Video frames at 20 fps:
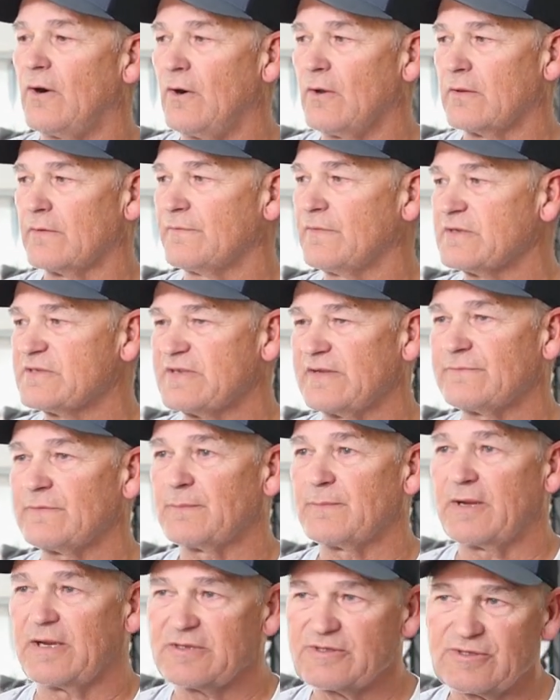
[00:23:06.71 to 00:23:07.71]
all of this
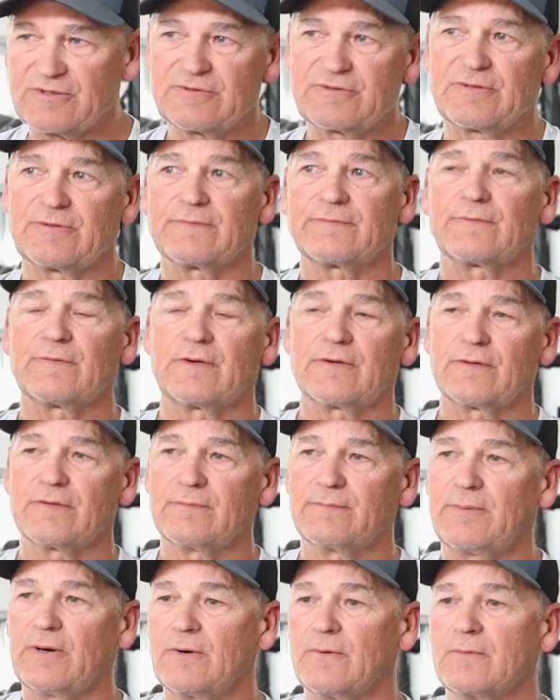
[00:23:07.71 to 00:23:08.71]
information to the front of
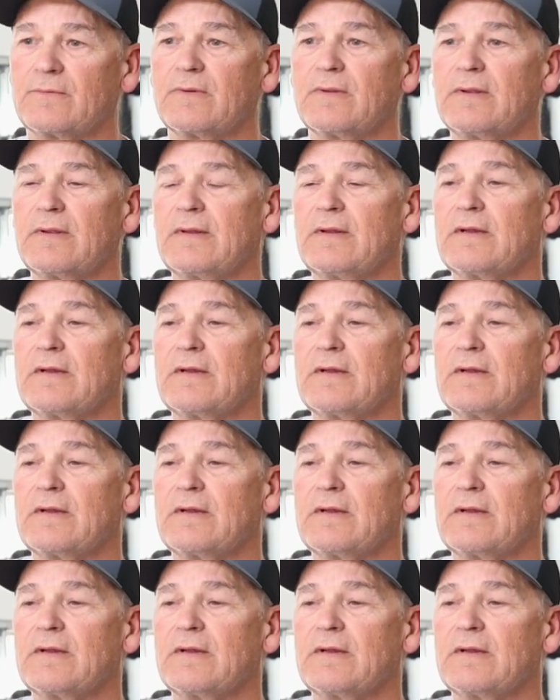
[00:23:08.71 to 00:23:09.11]
the boat.